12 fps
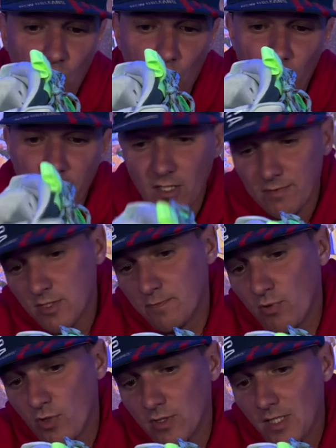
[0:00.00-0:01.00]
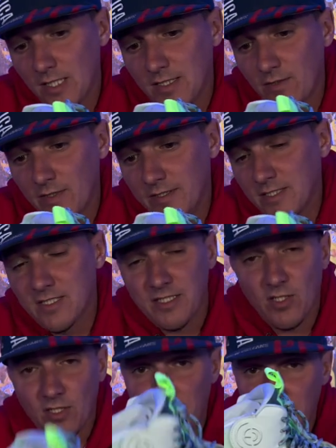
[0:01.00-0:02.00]
when it comes to support and lockdown on this, I
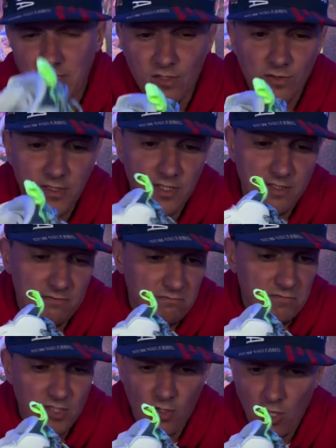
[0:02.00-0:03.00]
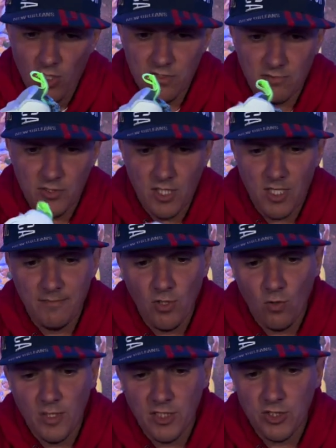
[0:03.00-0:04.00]
thought they killed it. Did an awesome job.
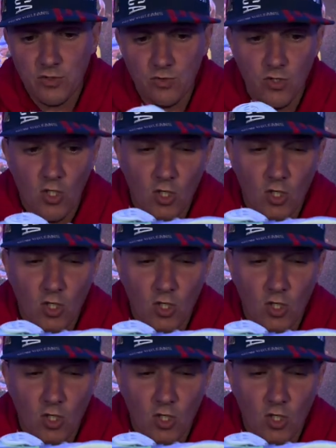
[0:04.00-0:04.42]
No issues